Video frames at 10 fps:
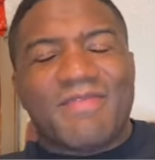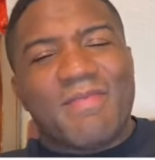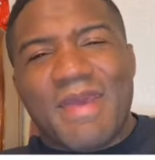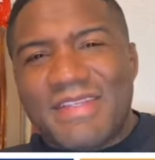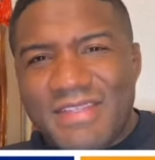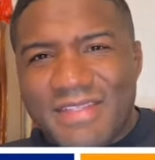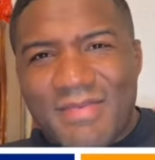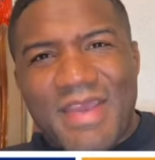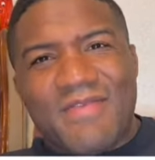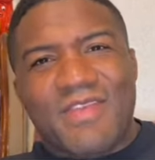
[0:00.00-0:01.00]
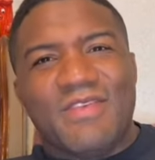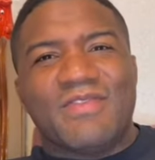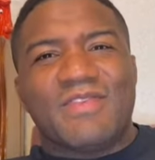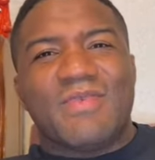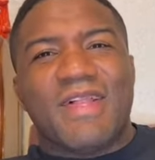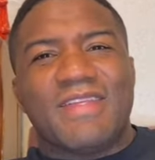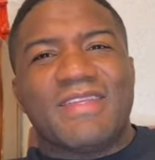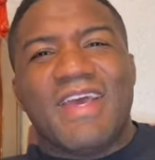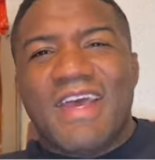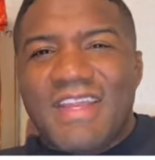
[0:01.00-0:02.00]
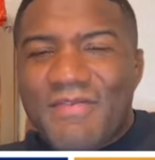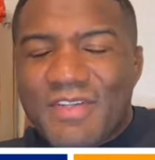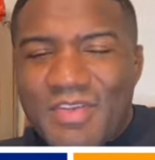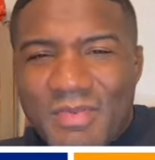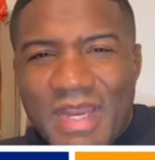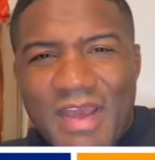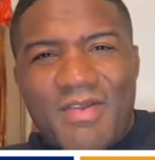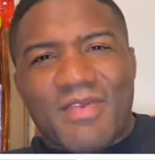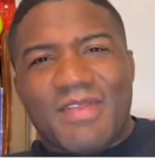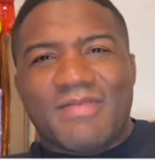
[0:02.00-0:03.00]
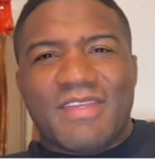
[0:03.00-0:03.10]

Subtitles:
medicines that we have to use, as well as different treatment algorithms.